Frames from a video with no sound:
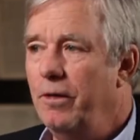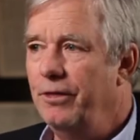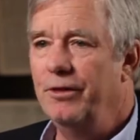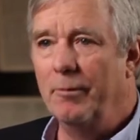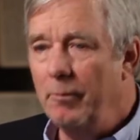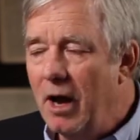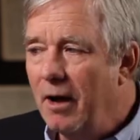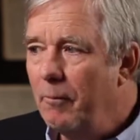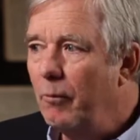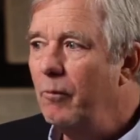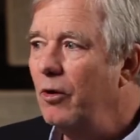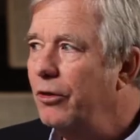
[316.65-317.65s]
the,
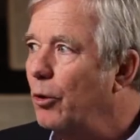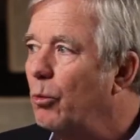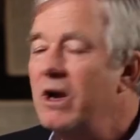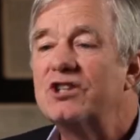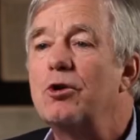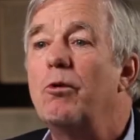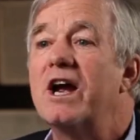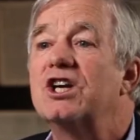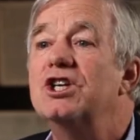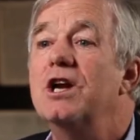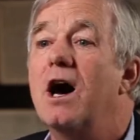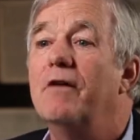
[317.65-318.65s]
um, the
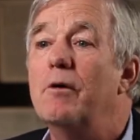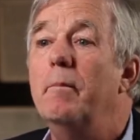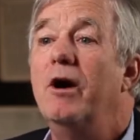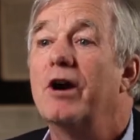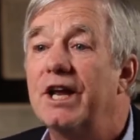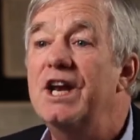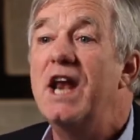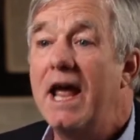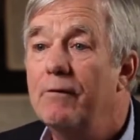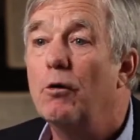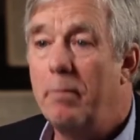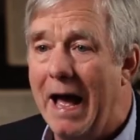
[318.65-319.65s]
resurrection of American
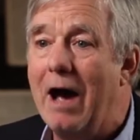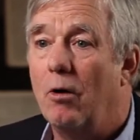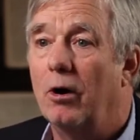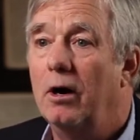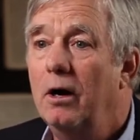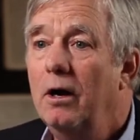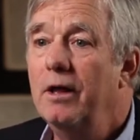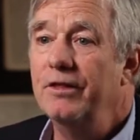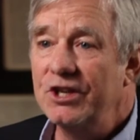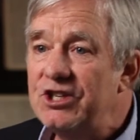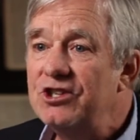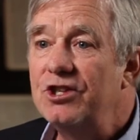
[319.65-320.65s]
naval power.
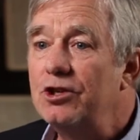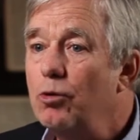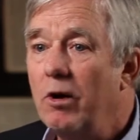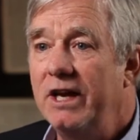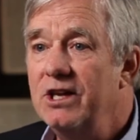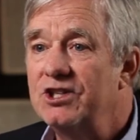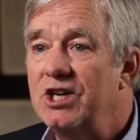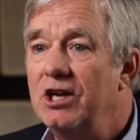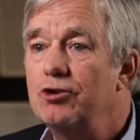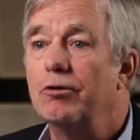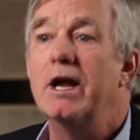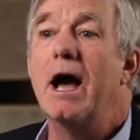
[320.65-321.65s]
This is the 20th
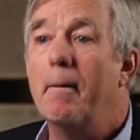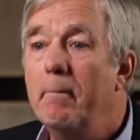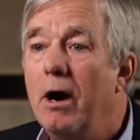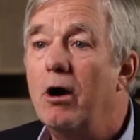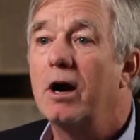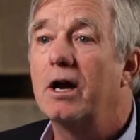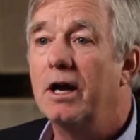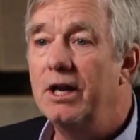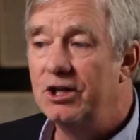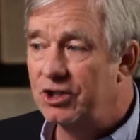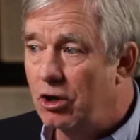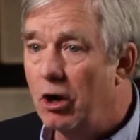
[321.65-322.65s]
century. America
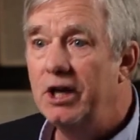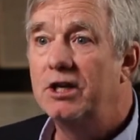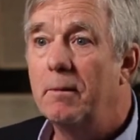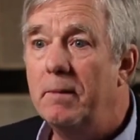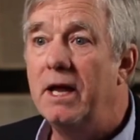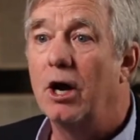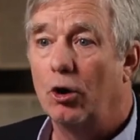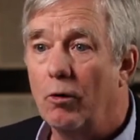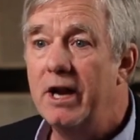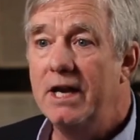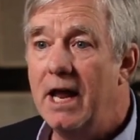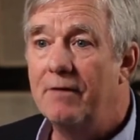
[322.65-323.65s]
is going to be a
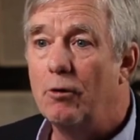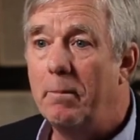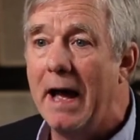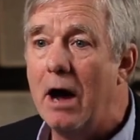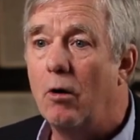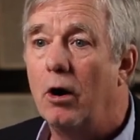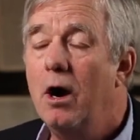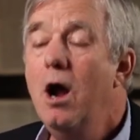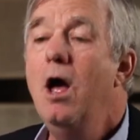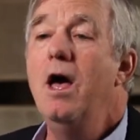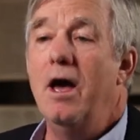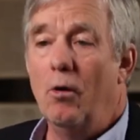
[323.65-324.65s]
great naval power.
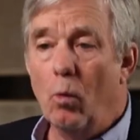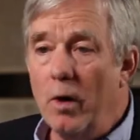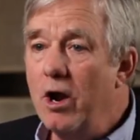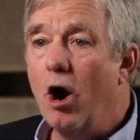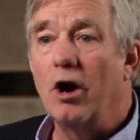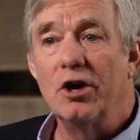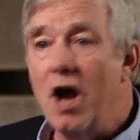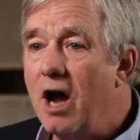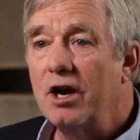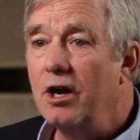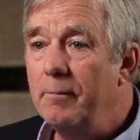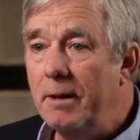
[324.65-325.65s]
We are not
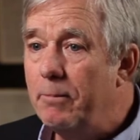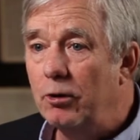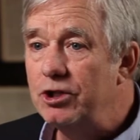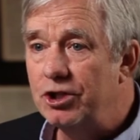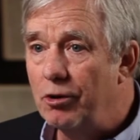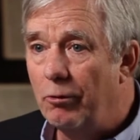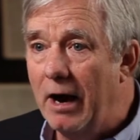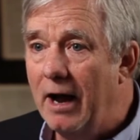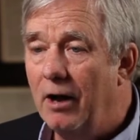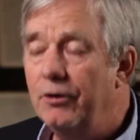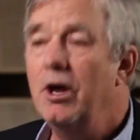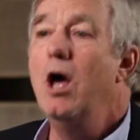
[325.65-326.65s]
going to be pushed
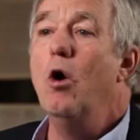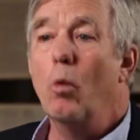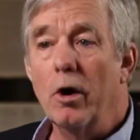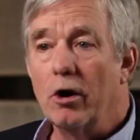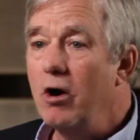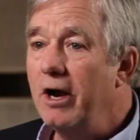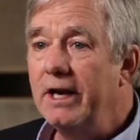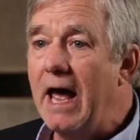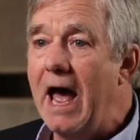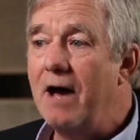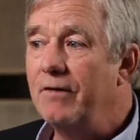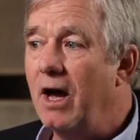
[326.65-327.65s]
around. We are going to
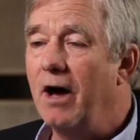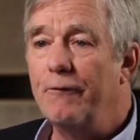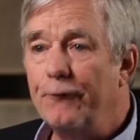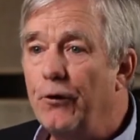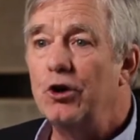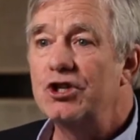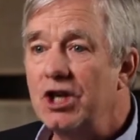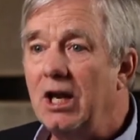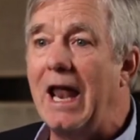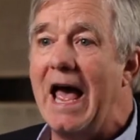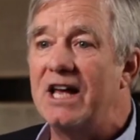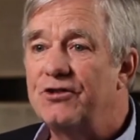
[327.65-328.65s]
have a, a first
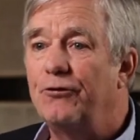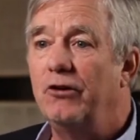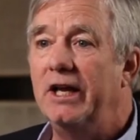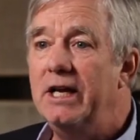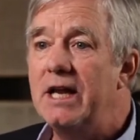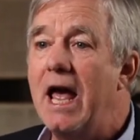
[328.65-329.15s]
class fleet.